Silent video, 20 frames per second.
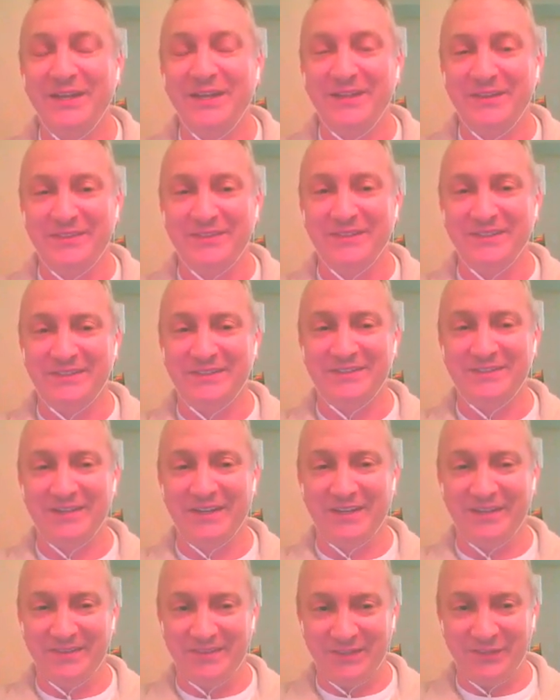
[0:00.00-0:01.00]
that
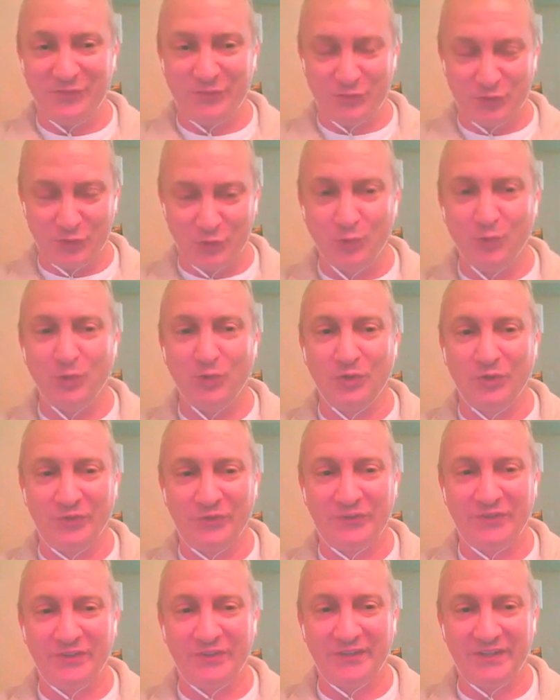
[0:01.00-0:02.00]
these tools
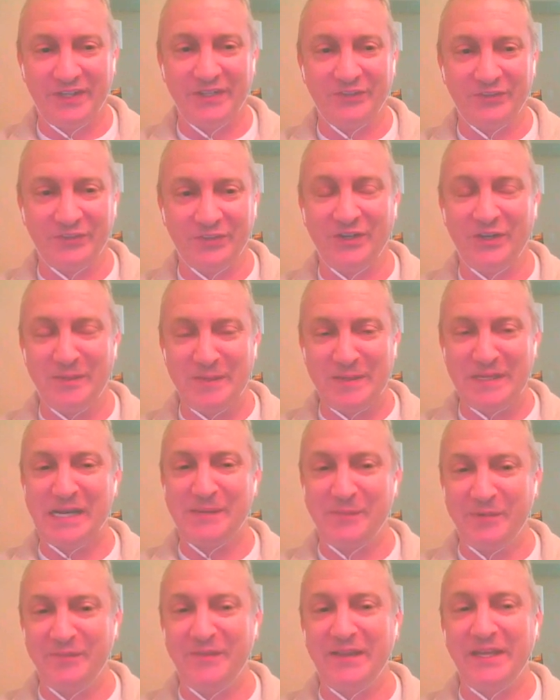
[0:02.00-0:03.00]
and things are going to become
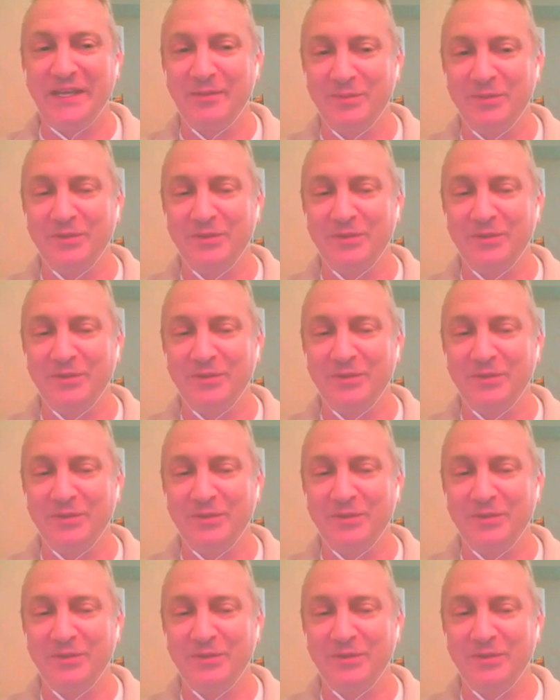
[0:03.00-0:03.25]
available.